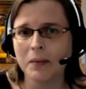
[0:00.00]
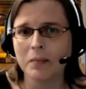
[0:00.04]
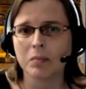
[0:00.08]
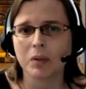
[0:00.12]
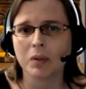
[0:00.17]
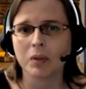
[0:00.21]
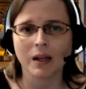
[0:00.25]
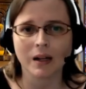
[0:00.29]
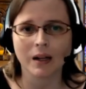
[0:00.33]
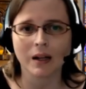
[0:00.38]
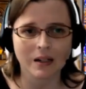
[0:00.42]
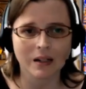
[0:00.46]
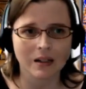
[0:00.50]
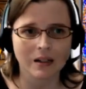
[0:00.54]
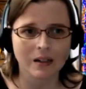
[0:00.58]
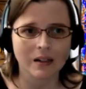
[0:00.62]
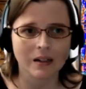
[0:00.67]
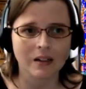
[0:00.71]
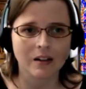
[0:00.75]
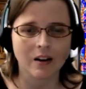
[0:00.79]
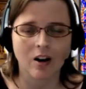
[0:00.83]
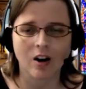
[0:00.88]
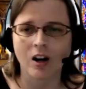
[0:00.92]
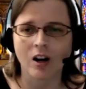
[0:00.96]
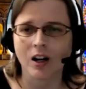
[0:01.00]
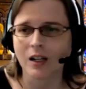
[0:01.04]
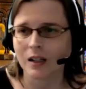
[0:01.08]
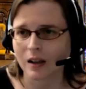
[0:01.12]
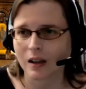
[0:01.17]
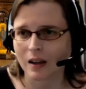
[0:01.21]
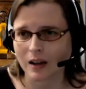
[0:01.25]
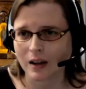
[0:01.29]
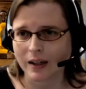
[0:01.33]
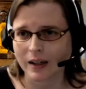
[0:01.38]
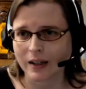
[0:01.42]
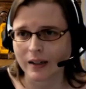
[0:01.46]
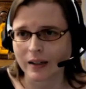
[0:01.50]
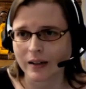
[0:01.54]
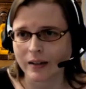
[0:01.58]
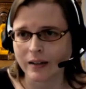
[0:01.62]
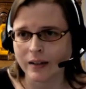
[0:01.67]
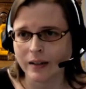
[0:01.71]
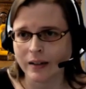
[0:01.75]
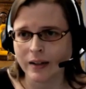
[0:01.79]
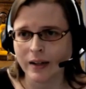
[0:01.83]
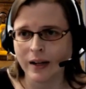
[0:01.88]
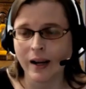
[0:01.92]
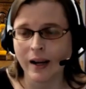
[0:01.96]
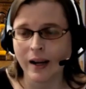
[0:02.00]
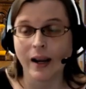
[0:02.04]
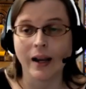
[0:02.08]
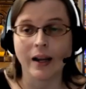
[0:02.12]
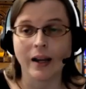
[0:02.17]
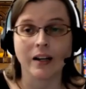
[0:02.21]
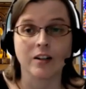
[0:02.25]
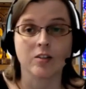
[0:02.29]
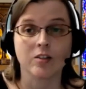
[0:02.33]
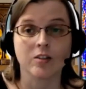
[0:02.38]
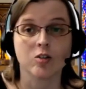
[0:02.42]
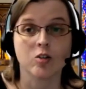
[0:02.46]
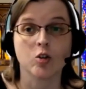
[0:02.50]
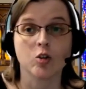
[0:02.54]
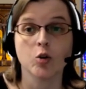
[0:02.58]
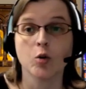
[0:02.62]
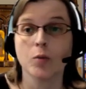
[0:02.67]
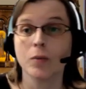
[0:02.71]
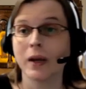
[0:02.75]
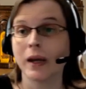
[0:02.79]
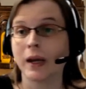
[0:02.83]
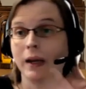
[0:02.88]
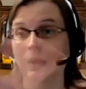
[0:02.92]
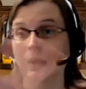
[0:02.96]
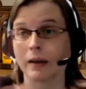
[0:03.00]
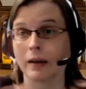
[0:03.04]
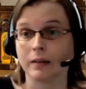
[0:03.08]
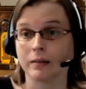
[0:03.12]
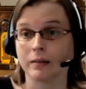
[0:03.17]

plugged in, online, and Zooming.